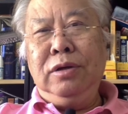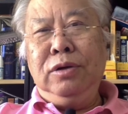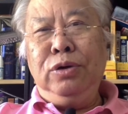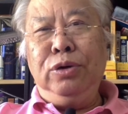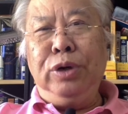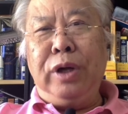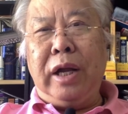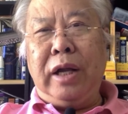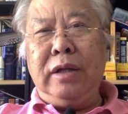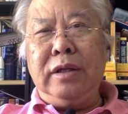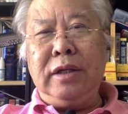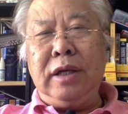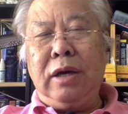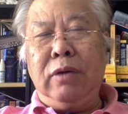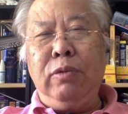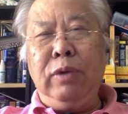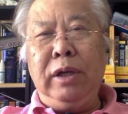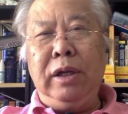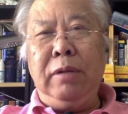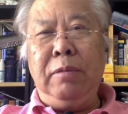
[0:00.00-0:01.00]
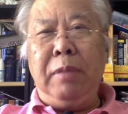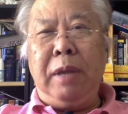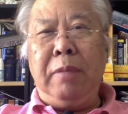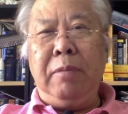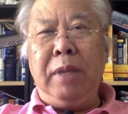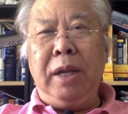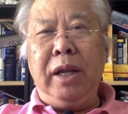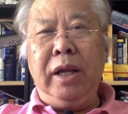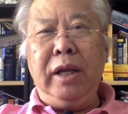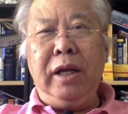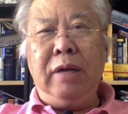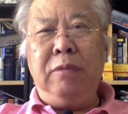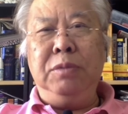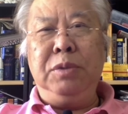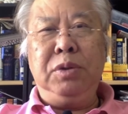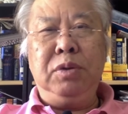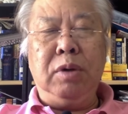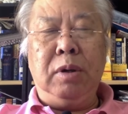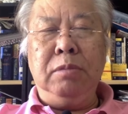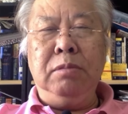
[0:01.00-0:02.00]
who can tell whether my money
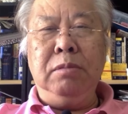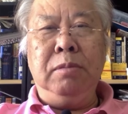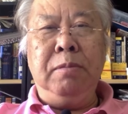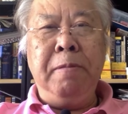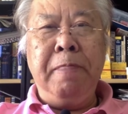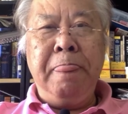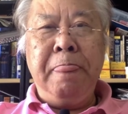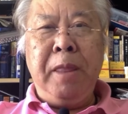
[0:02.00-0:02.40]
comes from